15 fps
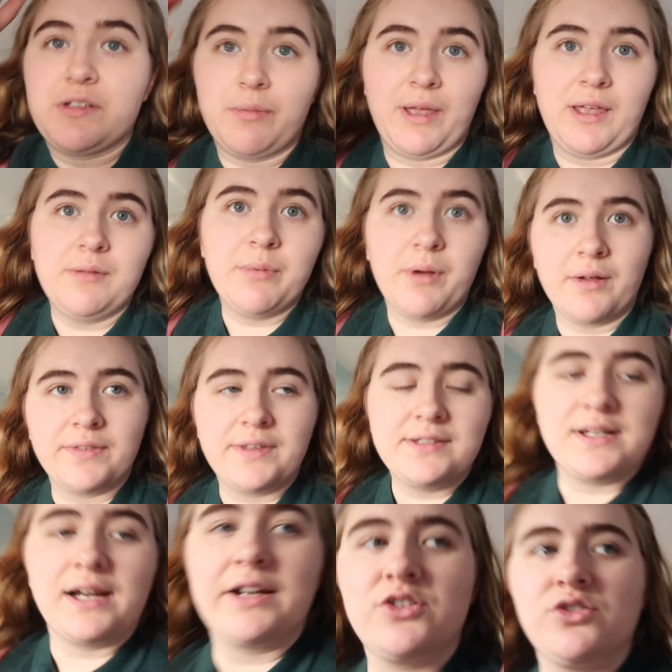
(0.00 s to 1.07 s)
to be, but
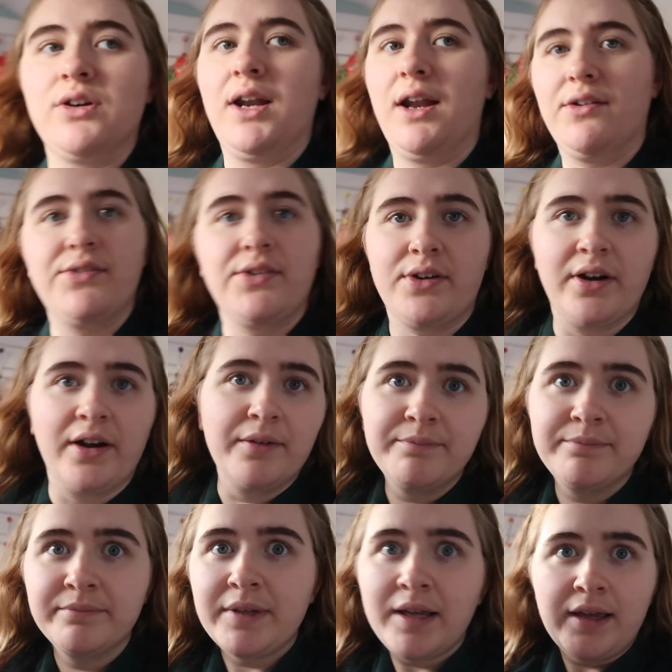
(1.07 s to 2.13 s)
this lecturer loves to
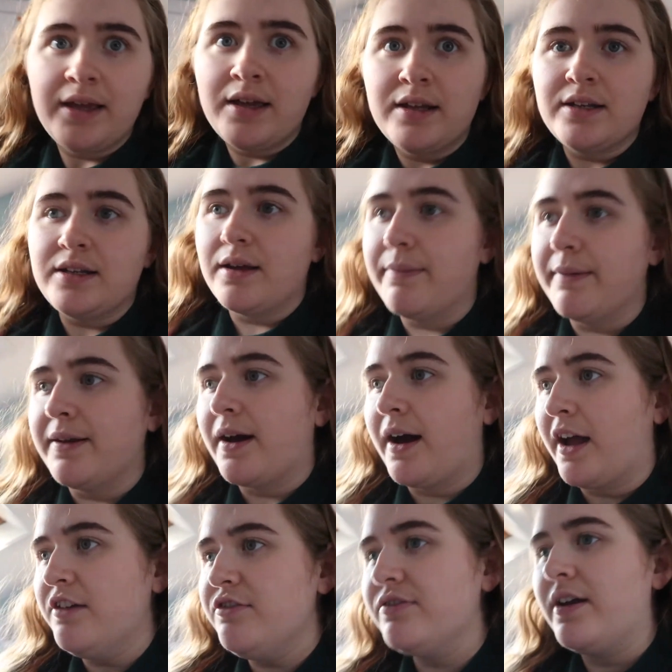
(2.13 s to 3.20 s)
dip and
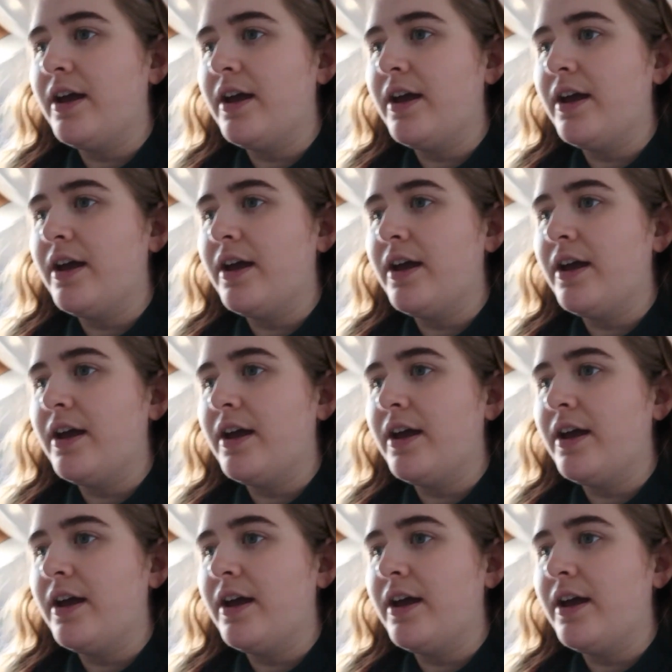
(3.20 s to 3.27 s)
dive.